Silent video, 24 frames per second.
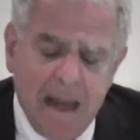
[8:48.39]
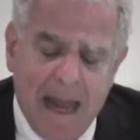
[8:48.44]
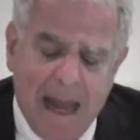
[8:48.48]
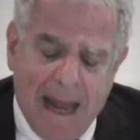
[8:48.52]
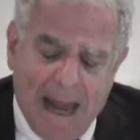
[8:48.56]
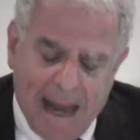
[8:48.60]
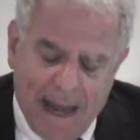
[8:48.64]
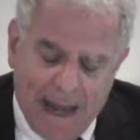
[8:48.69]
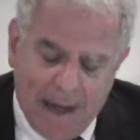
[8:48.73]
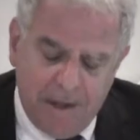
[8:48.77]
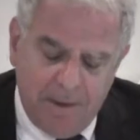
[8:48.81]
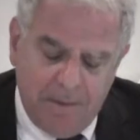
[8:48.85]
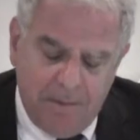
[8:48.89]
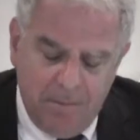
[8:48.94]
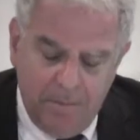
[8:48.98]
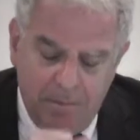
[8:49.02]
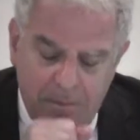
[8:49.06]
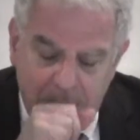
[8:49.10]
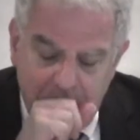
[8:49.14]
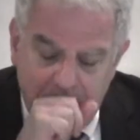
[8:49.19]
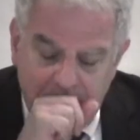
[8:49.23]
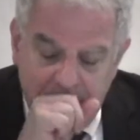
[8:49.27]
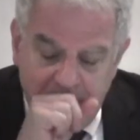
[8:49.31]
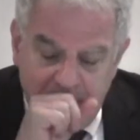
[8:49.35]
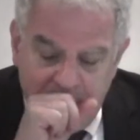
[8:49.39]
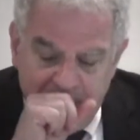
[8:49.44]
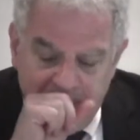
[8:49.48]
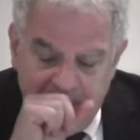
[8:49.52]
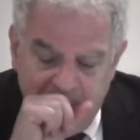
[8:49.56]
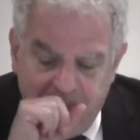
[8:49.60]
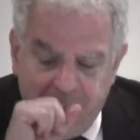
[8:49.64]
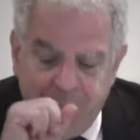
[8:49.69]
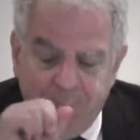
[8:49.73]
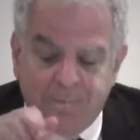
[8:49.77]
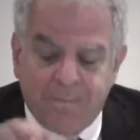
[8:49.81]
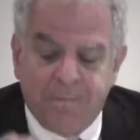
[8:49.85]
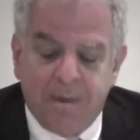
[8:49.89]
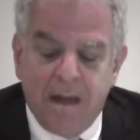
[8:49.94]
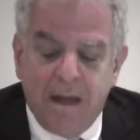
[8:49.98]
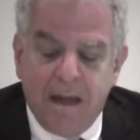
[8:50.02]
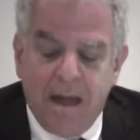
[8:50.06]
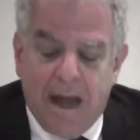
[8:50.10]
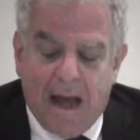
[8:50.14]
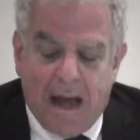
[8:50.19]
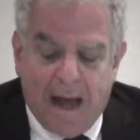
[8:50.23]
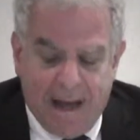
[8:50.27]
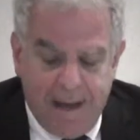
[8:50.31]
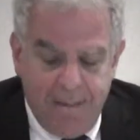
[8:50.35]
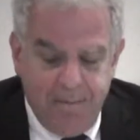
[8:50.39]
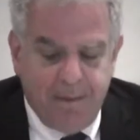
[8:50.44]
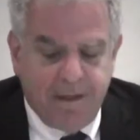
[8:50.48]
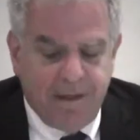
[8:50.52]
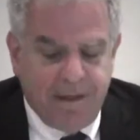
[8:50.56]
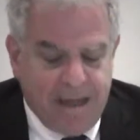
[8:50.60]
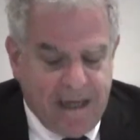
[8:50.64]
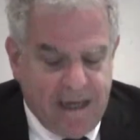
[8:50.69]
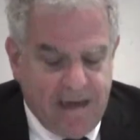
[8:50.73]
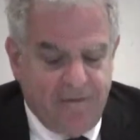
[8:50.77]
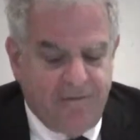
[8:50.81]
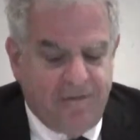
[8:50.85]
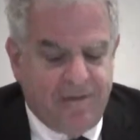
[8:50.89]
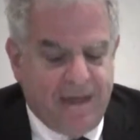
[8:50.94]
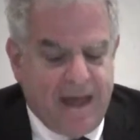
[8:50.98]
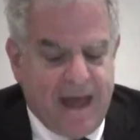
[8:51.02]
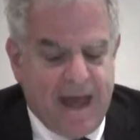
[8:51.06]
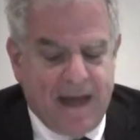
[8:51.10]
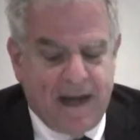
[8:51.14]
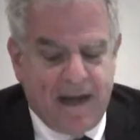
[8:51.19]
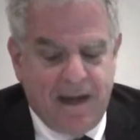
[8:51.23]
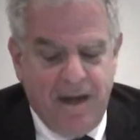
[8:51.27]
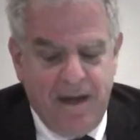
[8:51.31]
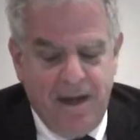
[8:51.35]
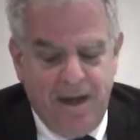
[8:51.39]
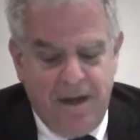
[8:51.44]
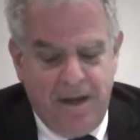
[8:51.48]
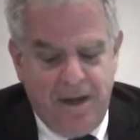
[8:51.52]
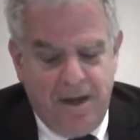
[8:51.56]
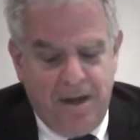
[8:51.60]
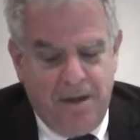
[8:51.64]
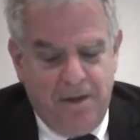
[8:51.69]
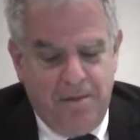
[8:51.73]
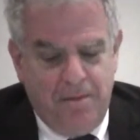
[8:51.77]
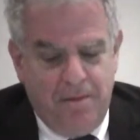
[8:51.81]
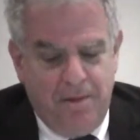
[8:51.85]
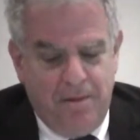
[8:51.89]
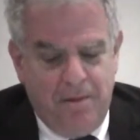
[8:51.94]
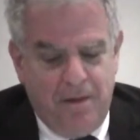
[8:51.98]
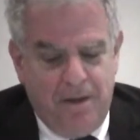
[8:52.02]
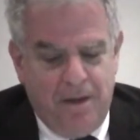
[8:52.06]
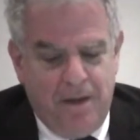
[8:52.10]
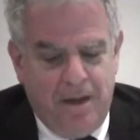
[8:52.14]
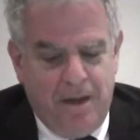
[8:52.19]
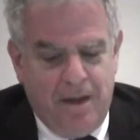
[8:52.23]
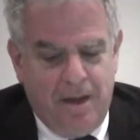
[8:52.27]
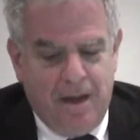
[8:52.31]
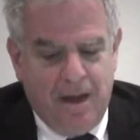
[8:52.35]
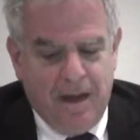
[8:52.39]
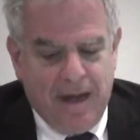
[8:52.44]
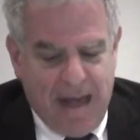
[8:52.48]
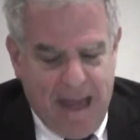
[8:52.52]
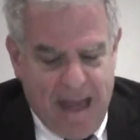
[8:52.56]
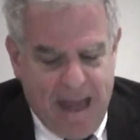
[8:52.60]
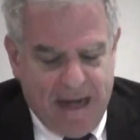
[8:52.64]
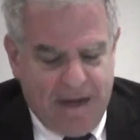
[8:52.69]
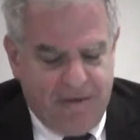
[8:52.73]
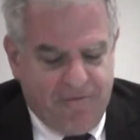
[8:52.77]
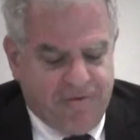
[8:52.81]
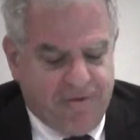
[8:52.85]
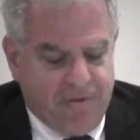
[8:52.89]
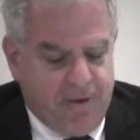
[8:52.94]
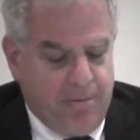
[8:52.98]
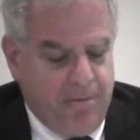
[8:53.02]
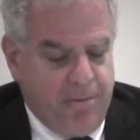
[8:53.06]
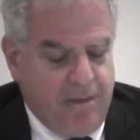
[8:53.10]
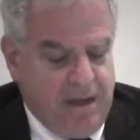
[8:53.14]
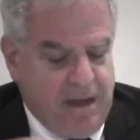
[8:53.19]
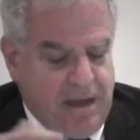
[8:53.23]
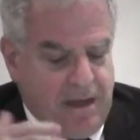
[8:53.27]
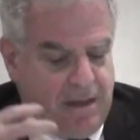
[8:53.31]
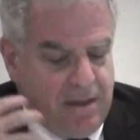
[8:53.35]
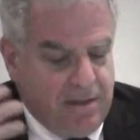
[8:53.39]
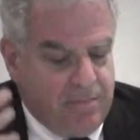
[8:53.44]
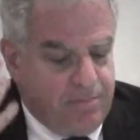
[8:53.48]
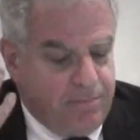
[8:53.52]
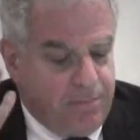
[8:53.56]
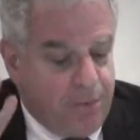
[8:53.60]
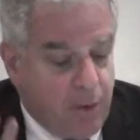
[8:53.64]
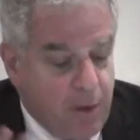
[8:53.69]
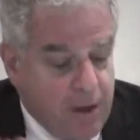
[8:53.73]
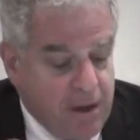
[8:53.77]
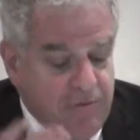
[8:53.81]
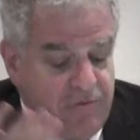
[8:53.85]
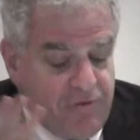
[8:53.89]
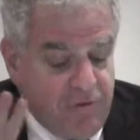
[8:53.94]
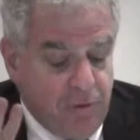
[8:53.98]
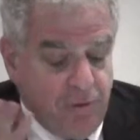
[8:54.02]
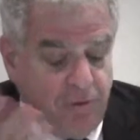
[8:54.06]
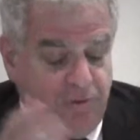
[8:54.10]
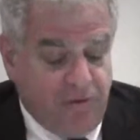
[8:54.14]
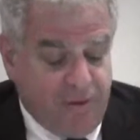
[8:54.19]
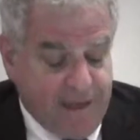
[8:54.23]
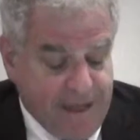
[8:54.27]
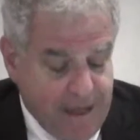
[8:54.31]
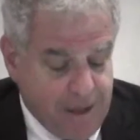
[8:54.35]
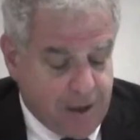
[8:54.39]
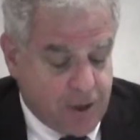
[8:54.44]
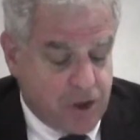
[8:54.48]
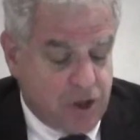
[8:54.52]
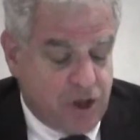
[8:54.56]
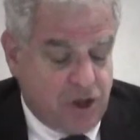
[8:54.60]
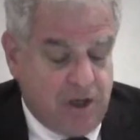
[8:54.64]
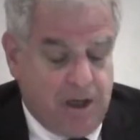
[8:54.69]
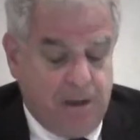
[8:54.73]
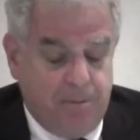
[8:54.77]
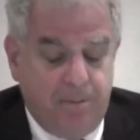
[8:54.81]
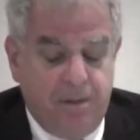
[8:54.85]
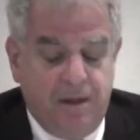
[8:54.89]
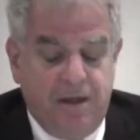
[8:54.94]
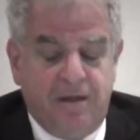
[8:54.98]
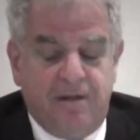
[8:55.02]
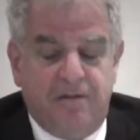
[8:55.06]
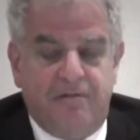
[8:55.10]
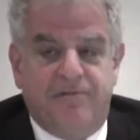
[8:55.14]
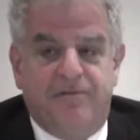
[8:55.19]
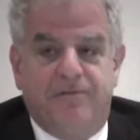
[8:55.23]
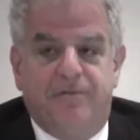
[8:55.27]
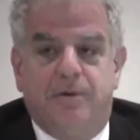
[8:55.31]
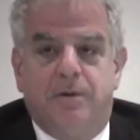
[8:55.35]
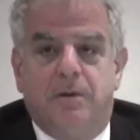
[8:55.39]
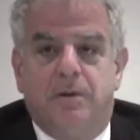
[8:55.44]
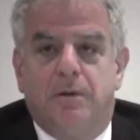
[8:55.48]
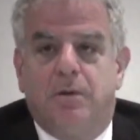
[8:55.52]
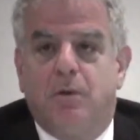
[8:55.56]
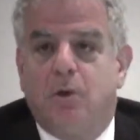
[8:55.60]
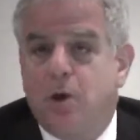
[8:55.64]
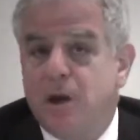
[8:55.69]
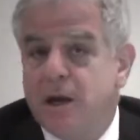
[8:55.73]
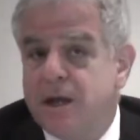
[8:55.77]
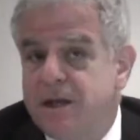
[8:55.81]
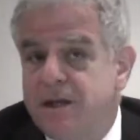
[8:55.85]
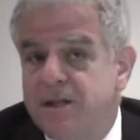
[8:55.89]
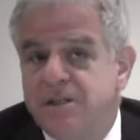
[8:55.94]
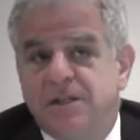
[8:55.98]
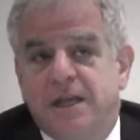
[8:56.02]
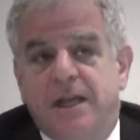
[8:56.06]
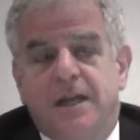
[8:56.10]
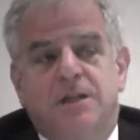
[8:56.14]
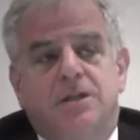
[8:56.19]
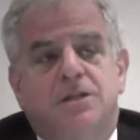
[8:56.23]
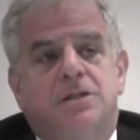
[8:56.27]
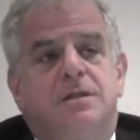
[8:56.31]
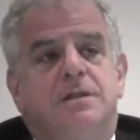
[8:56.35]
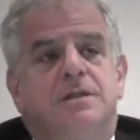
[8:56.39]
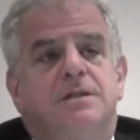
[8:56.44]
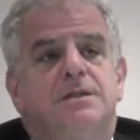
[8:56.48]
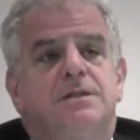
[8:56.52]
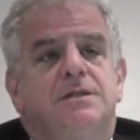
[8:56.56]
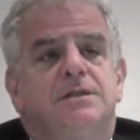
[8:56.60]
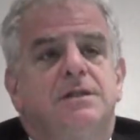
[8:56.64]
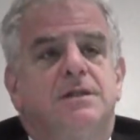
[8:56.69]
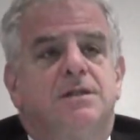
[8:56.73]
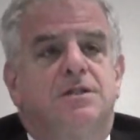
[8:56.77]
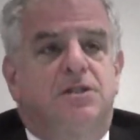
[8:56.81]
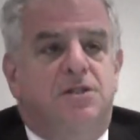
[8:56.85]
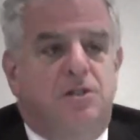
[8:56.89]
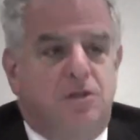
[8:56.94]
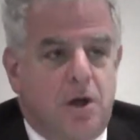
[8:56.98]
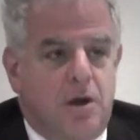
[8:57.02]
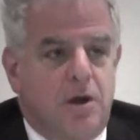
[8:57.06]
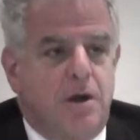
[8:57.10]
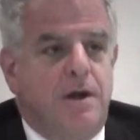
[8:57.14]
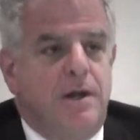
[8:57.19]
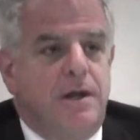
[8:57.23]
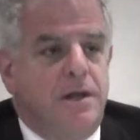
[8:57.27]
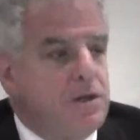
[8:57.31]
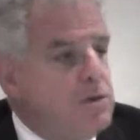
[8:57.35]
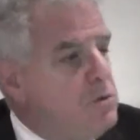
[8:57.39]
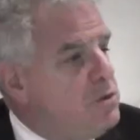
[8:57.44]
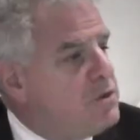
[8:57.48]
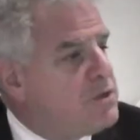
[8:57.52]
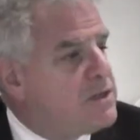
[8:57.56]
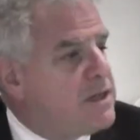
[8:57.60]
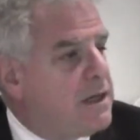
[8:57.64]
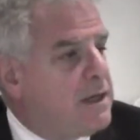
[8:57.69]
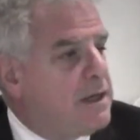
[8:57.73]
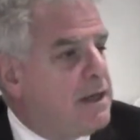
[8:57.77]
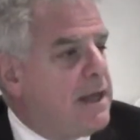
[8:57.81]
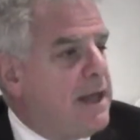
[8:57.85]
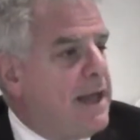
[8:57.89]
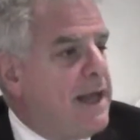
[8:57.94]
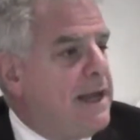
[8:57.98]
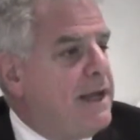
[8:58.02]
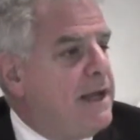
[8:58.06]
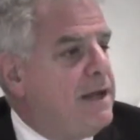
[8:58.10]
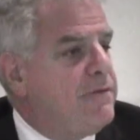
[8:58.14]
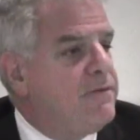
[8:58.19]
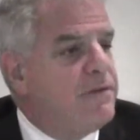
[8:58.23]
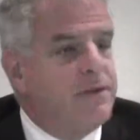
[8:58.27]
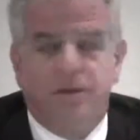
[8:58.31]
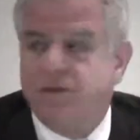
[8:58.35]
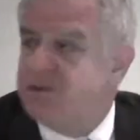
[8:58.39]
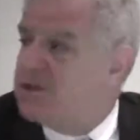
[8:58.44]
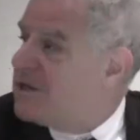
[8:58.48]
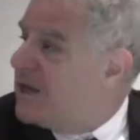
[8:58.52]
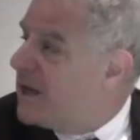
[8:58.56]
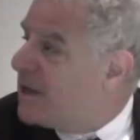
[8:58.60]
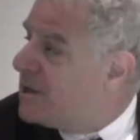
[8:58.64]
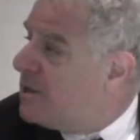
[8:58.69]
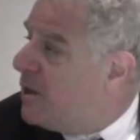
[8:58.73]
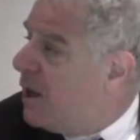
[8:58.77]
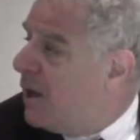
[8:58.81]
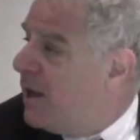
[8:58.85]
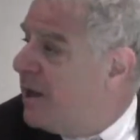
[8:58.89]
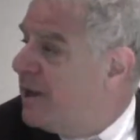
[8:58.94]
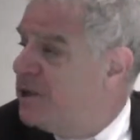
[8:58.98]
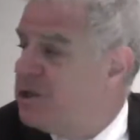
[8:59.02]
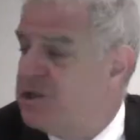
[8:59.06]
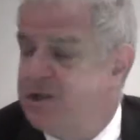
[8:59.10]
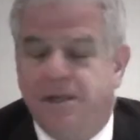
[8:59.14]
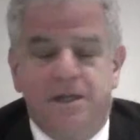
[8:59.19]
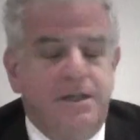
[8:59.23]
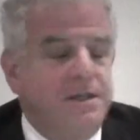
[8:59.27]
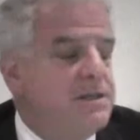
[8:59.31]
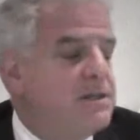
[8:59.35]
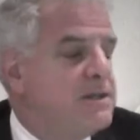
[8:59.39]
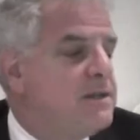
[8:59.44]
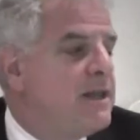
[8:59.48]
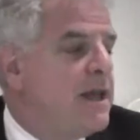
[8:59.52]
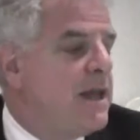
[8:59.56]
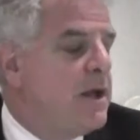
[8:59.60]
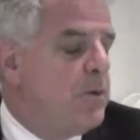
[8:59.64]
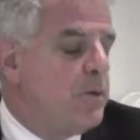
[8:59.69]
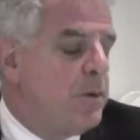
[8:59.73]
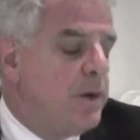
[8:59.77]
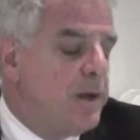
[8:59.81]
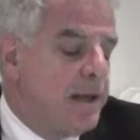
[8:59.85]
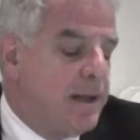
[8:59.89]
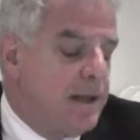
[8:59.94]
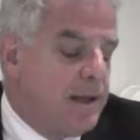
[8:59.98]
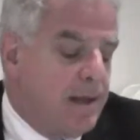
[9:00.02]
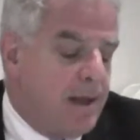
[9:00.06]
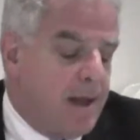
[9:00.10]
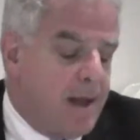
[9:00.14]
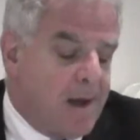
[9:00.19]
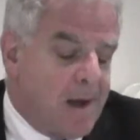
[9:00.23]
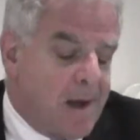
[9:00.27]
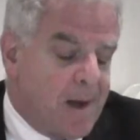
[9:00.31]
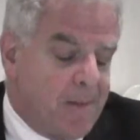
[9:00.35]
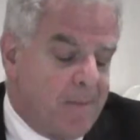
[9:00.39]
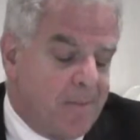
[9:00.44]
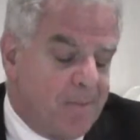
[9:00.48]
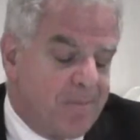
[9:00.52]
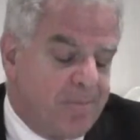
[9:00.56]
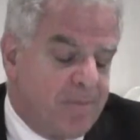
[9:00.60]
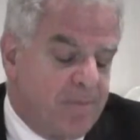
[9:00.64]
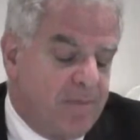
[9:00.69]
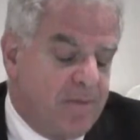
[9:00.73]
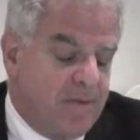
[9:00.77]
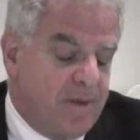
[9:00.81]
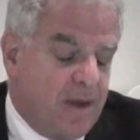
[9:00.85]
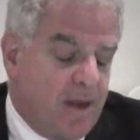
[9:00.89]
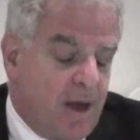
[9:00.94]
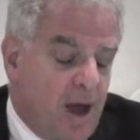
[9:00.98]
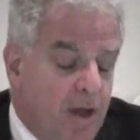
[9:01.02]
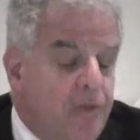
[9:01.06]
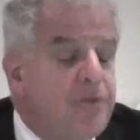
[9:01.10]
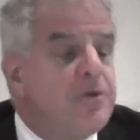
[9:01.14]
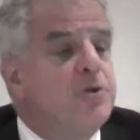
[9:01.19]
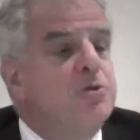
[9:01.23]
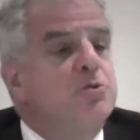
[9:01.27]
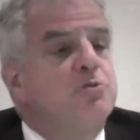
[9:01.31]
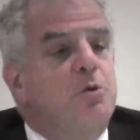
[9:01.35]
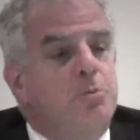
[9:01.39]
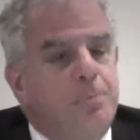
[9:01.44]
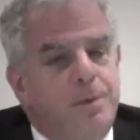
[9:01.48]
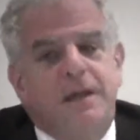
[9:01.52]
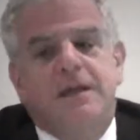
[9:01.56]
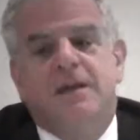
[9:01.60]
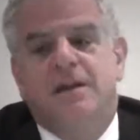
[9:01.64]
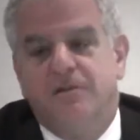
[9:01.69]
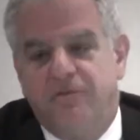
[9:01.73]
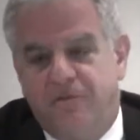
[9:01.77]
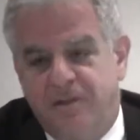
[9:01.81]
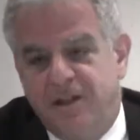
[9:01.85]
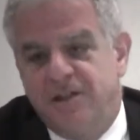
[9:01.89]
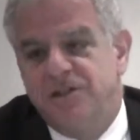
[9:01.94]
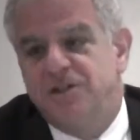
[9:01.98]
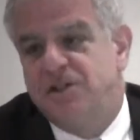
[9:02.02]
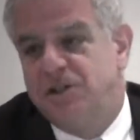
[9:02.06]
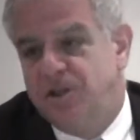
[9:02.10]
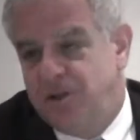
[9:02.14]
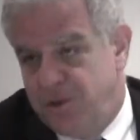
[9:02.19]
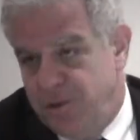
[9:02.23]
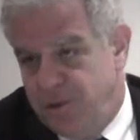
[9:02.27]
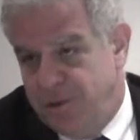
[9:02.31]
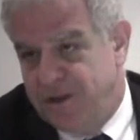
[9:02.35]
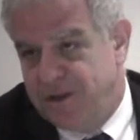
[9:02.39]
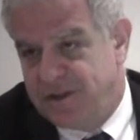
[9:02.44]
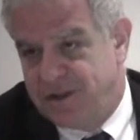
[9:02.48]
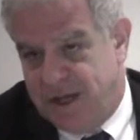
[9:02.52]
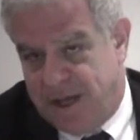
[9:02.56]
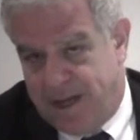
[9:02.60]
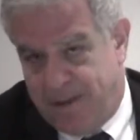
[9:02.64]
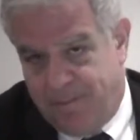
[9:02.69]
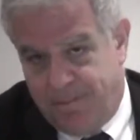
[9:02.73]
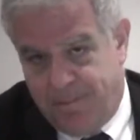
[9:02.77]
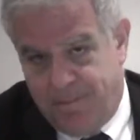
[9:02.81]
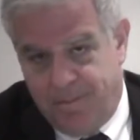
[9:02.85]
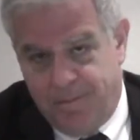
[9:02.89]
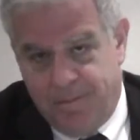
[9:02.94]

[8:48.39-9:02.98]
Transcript: And I believe that, again, from the point of view of leadership, if organizations start using any of those technologies, they will, others will be convinced to do the same.